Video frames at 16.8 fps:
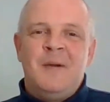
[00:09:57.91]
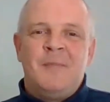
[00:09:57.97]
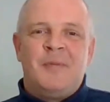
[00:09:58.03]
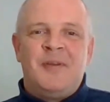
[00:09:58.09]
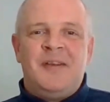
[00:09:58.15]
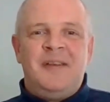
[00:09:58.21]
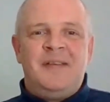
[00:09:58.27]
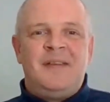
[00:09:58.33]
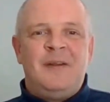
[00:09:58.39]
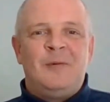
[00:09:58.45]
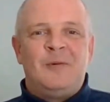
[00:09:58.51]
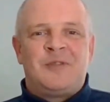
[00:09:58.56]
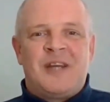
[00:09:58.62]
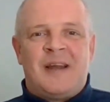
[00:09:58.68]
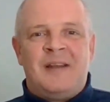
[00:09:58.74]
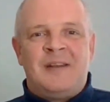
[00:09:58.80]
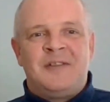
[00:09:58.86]
But these little
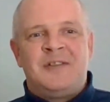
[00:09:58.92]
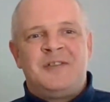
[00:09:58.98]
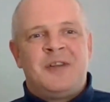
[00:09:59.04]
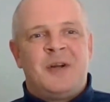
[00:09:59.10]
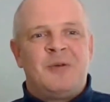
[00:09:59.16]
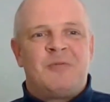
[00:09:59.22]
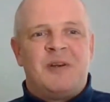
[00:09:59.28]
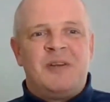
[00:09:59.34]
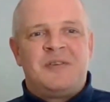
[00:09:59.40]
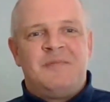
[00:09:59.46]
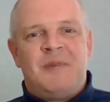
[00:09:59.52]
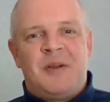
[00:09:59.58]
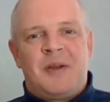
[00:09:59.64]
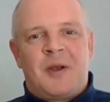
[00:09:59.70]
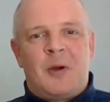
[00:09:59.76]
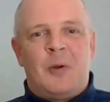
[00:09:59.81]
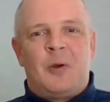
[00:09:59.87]
challenges, you know, racing
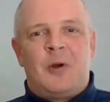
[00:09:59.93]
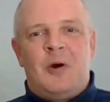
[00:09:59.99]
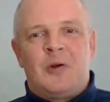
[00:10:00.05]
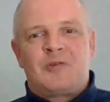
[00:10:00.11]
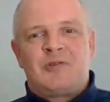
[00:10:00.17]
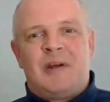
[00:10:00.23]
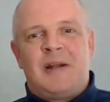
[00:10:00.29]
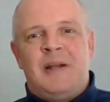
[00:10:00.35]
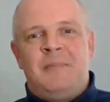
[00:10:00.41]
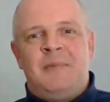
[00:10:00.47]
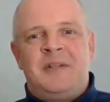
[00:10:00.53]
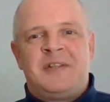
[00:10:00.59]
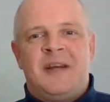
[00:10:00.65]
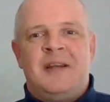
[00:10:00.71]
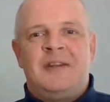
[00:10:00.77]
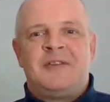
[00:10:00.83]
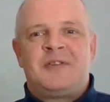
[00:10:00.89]
around a go-kart track, let me
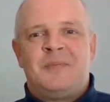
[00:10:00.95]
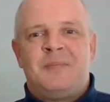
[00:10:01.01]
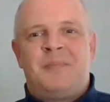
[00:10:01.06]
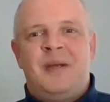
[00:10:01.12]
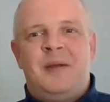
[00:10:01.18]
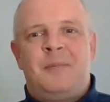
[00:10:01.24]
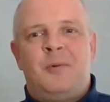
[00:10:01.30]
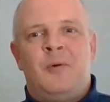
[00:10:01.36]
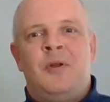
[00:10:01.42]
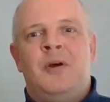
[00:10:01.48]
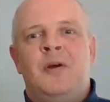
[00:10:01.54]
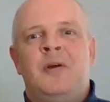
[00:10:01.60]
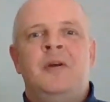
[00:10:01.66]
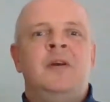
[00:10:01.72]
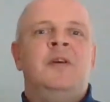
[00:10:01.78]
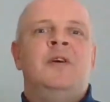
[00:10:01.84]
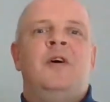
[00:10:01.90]
challenge some people on
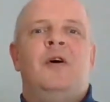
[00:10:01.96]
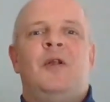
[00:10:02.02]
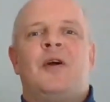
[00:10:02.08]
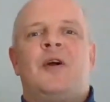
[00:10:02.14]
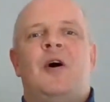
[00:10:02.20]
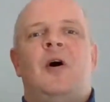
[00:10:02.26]
a